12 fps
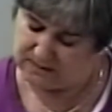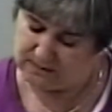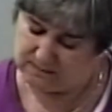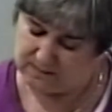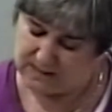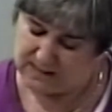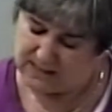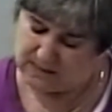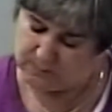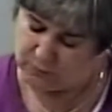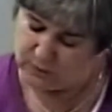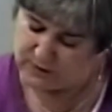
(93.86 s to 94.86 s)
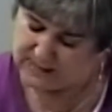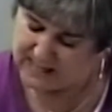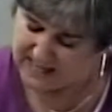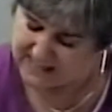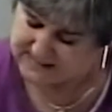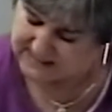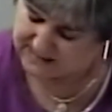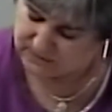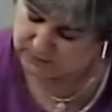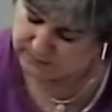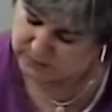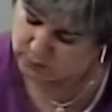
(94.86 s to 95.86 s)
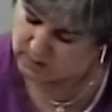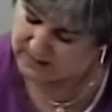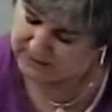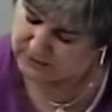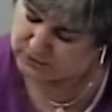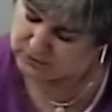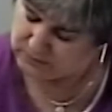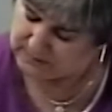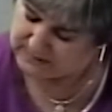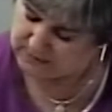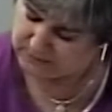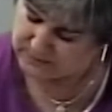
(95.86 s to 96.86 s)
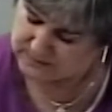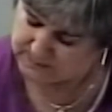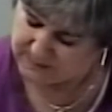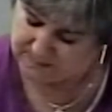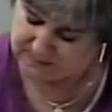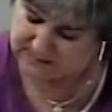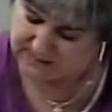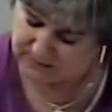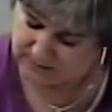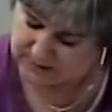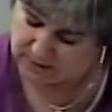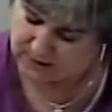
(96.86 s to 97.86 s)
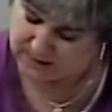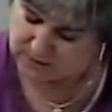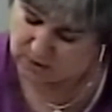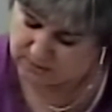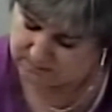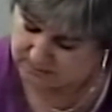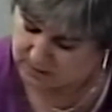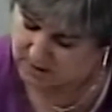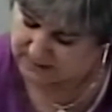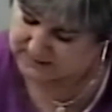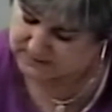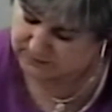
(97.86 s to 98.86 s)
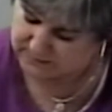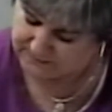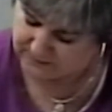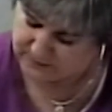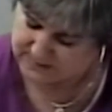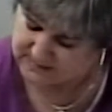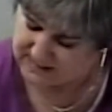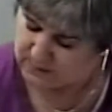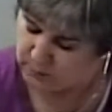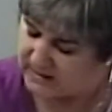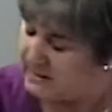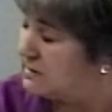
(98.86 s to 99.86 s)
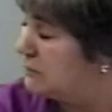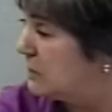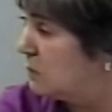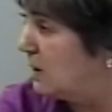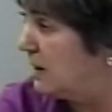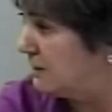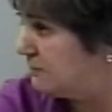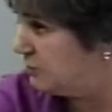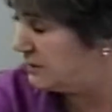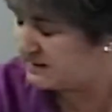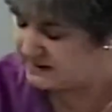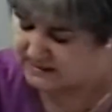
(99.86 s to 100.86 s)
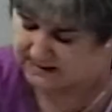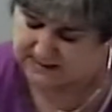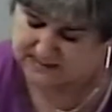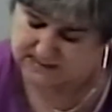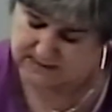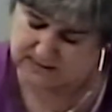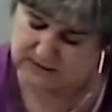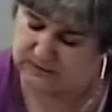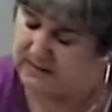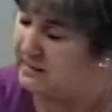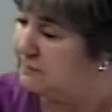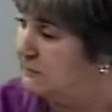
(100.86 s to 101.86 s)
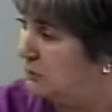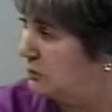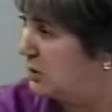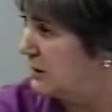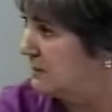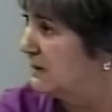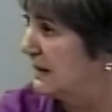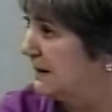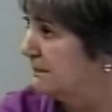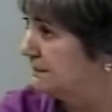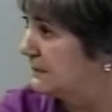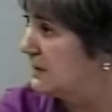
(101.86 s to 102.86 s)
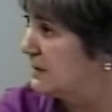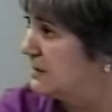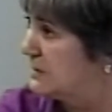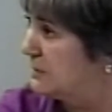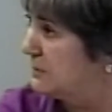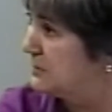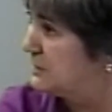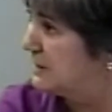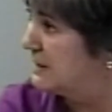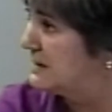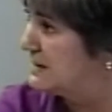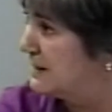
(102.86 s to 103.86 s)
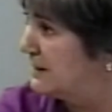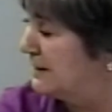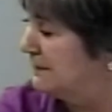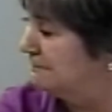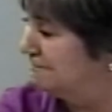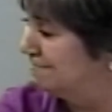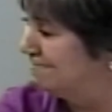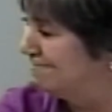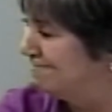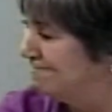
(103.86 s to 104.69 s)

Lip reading: the resignations of Jim Bouchard, who has been a sewer commissioner since 1996, and Tina Daniels resigned as supervisor of the checklist, a volunteer position she's held since 2006.